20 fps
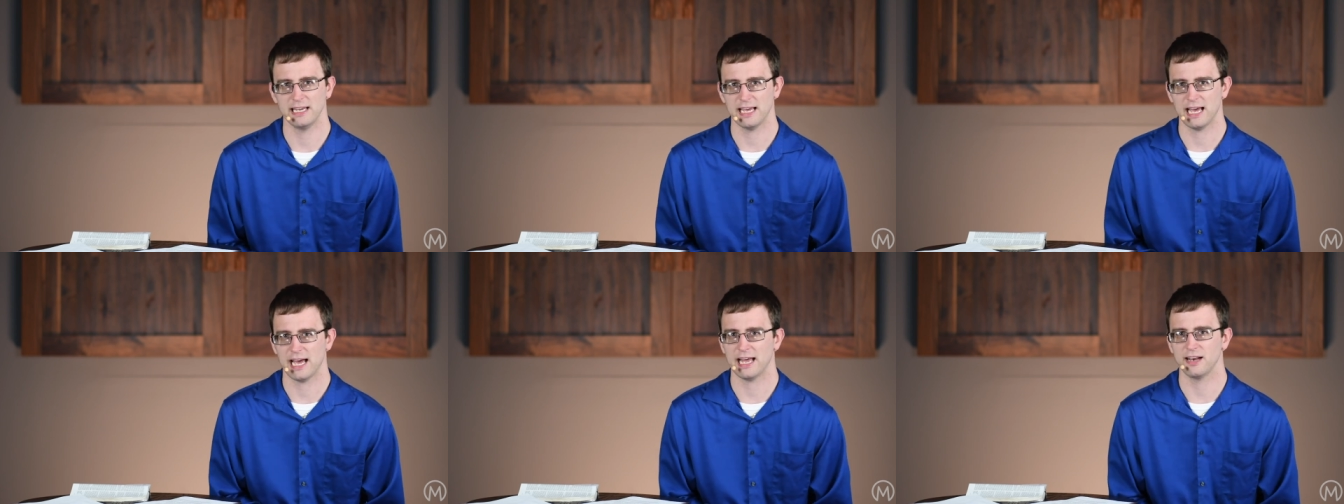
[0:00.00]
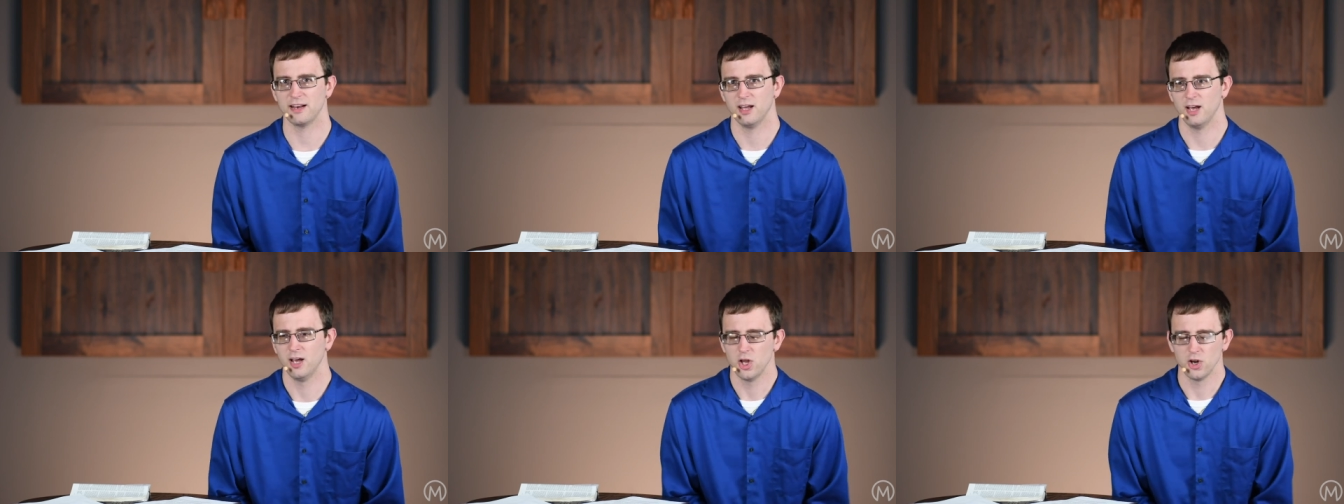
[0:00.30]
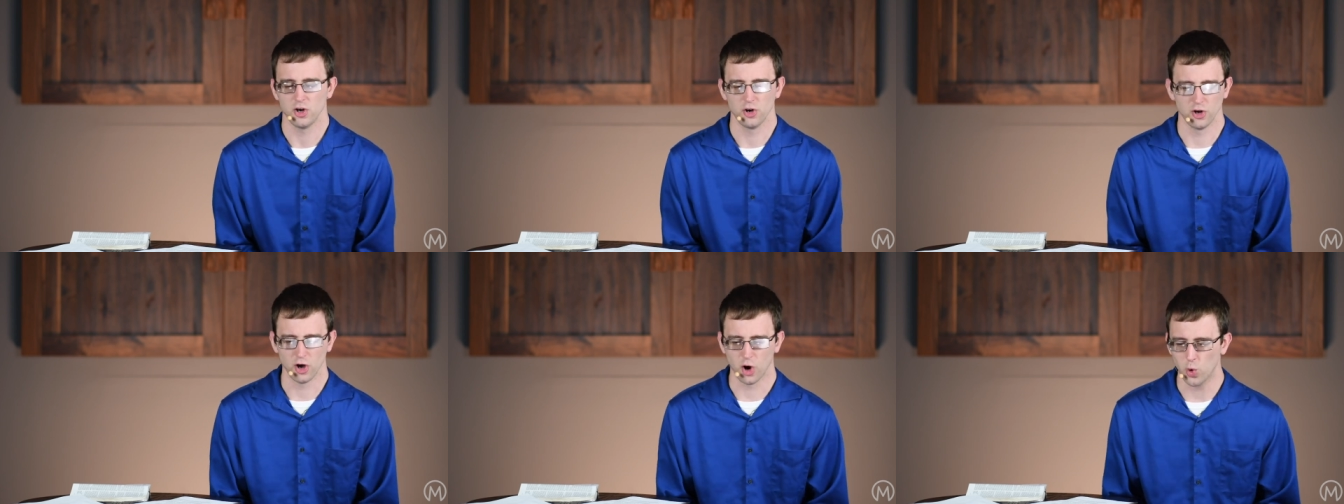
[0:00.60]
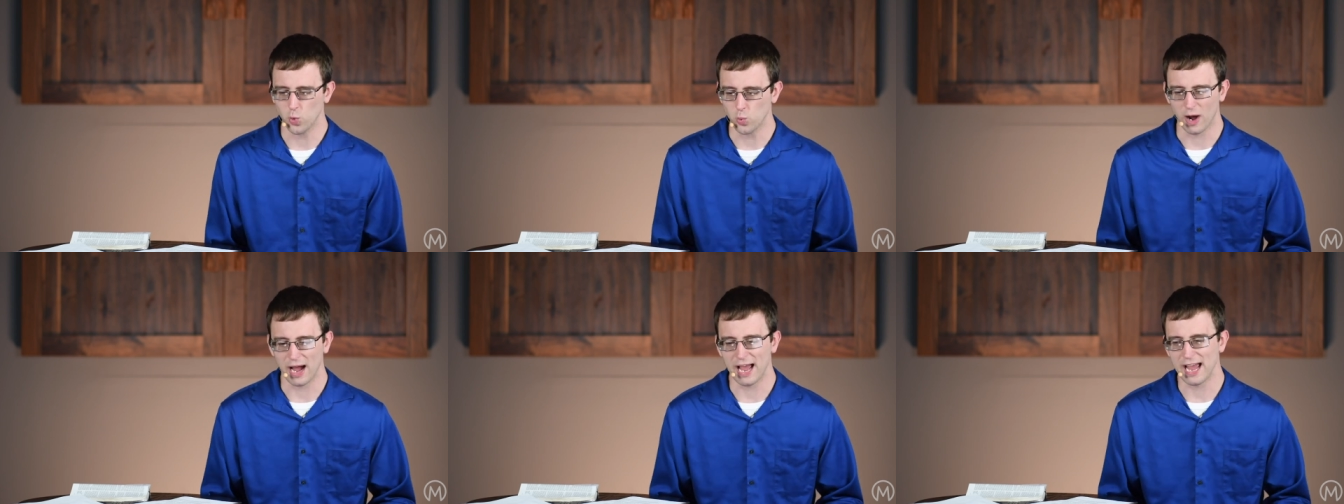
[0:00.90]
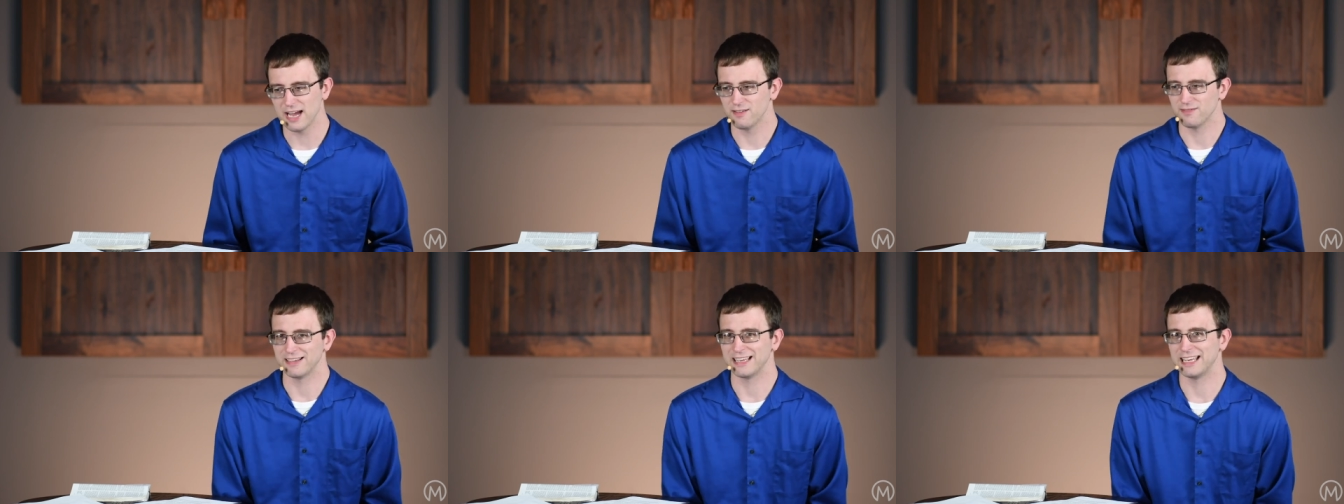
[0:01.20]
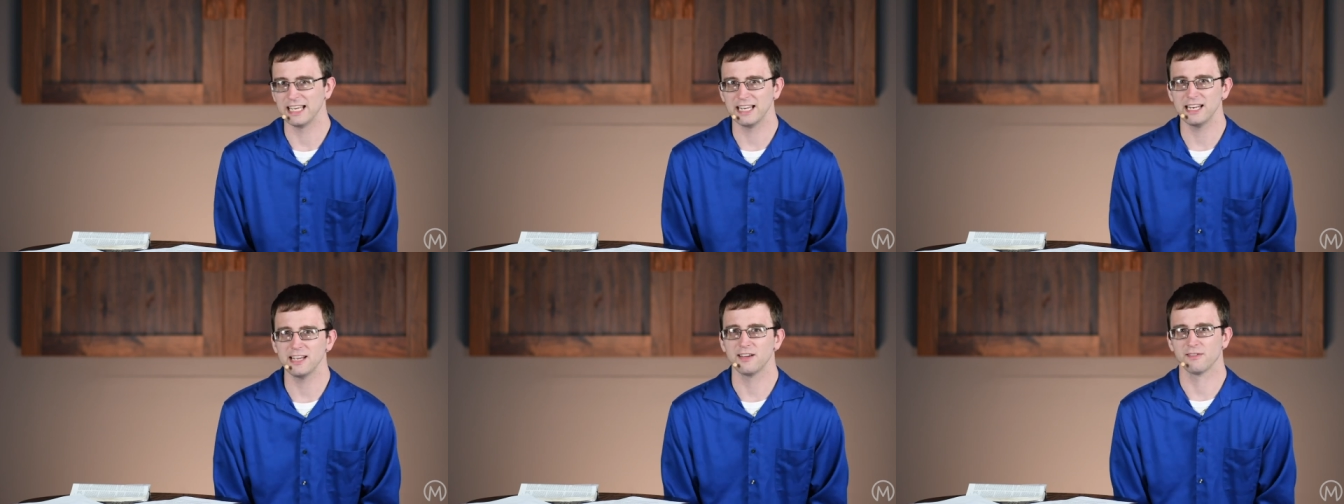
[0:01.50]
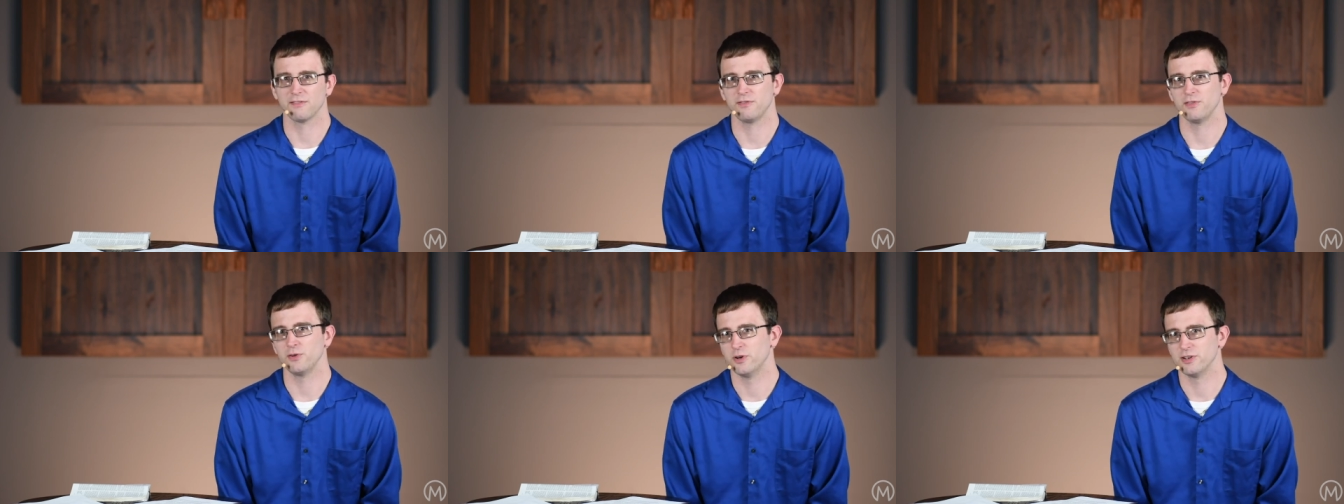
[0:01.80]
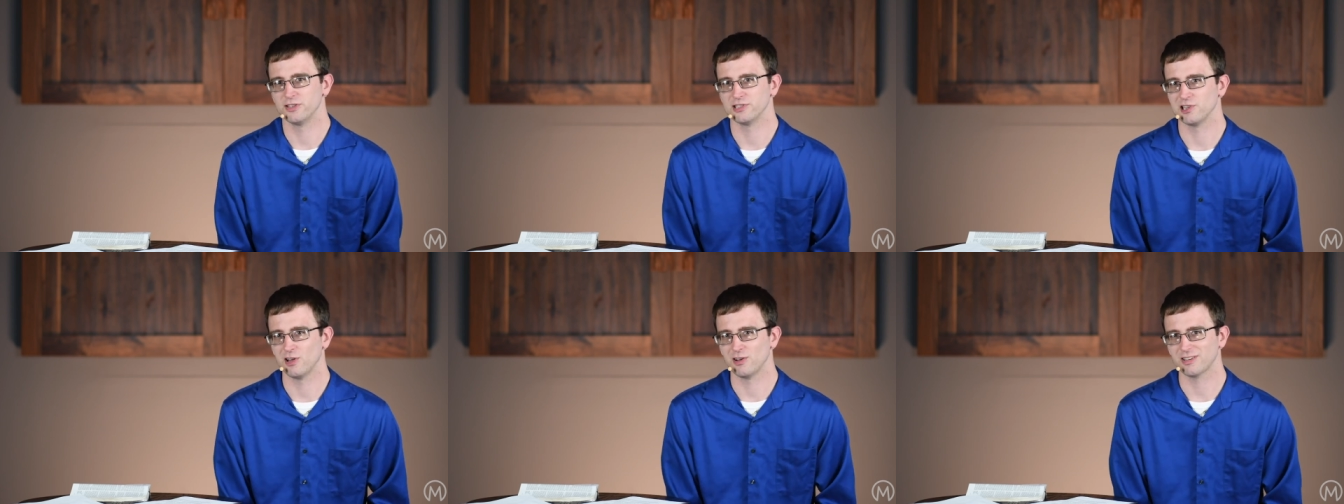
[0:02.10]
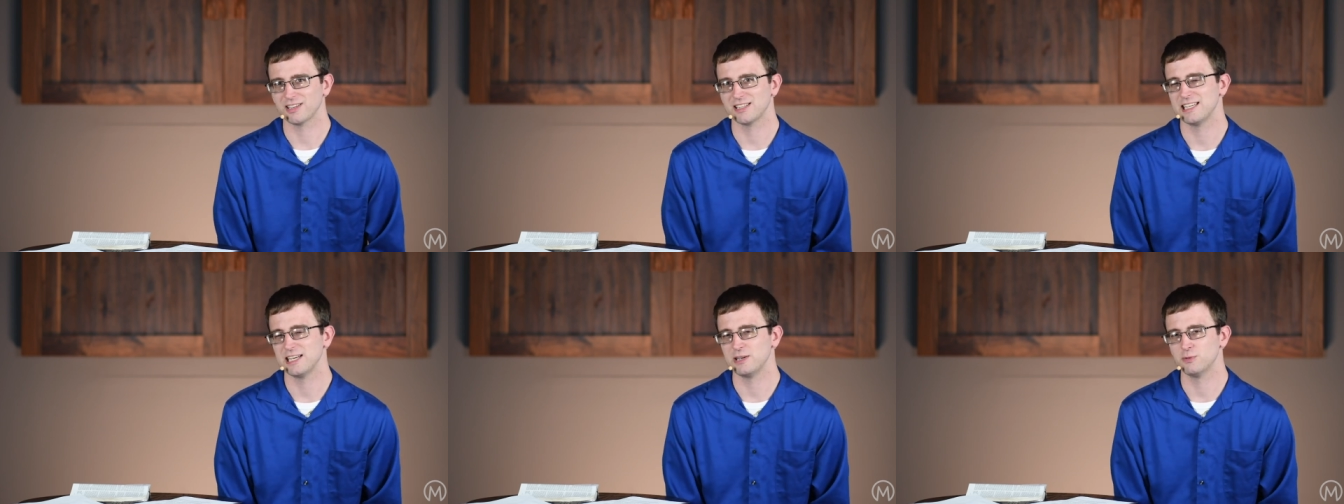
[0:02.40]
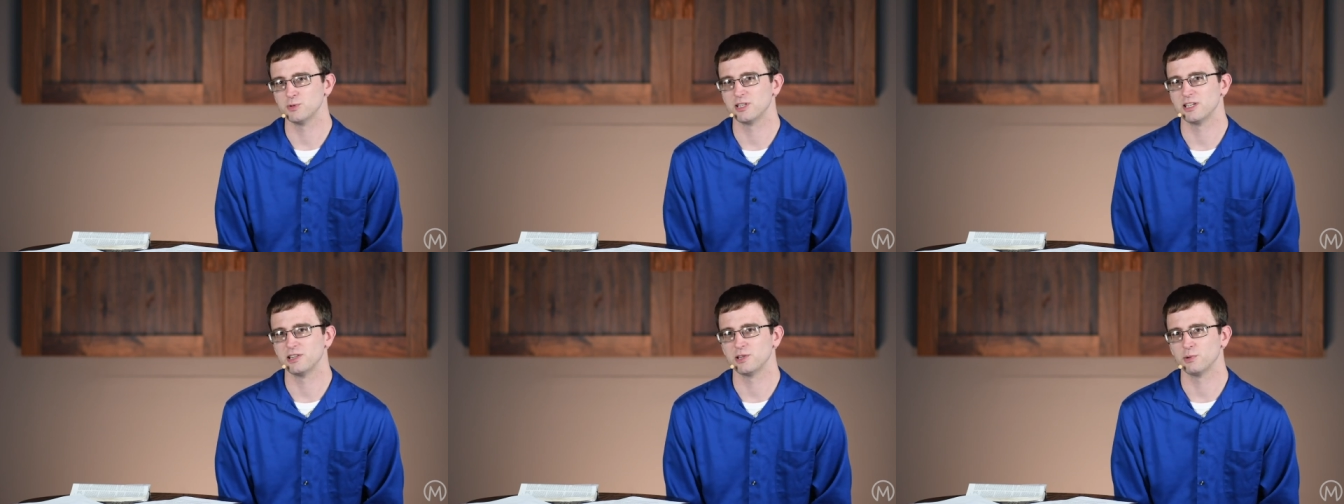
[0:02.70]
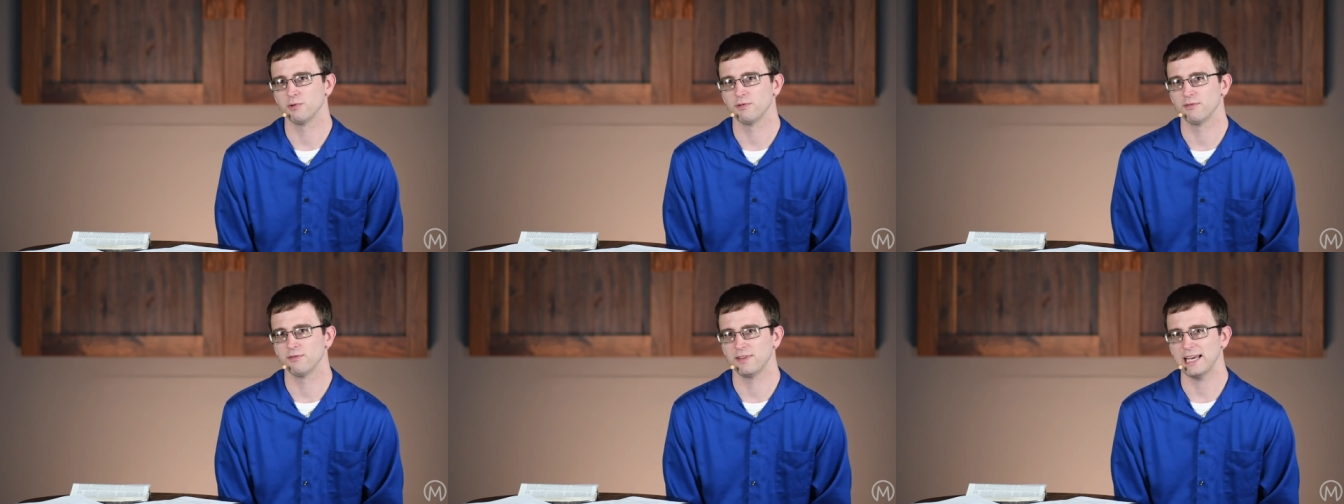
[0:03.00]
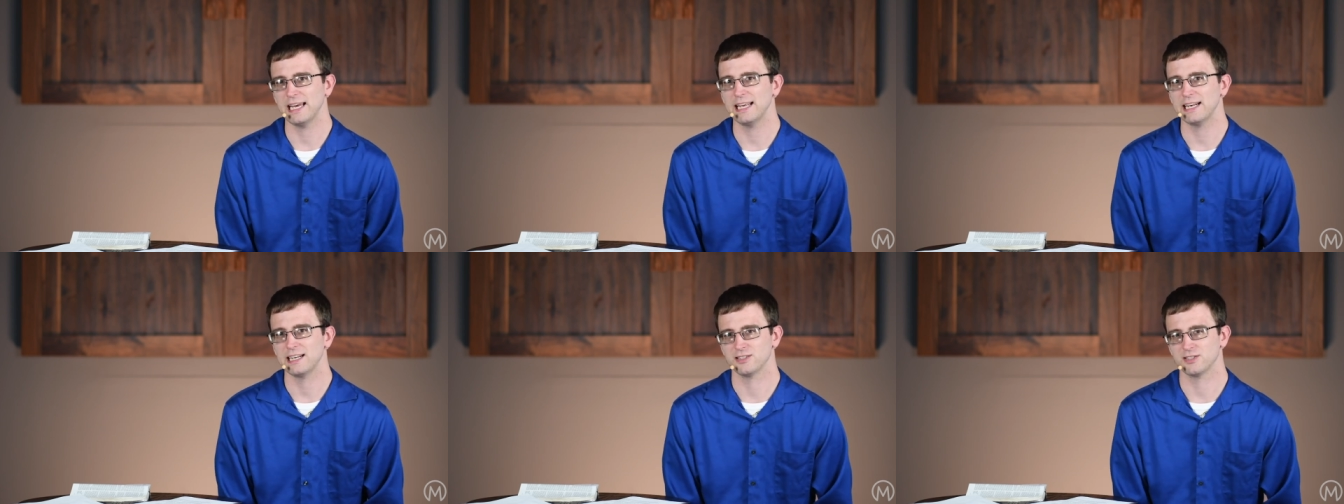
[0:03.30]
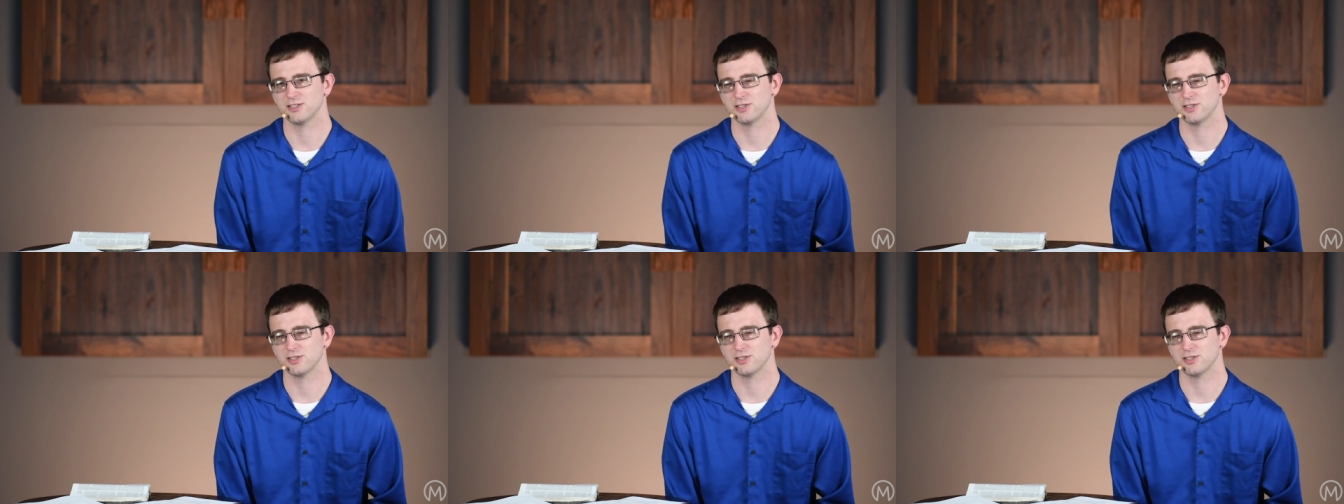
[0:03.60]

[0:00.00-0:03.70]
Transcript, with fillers: He had no way of getting food as long as he was in the ravine.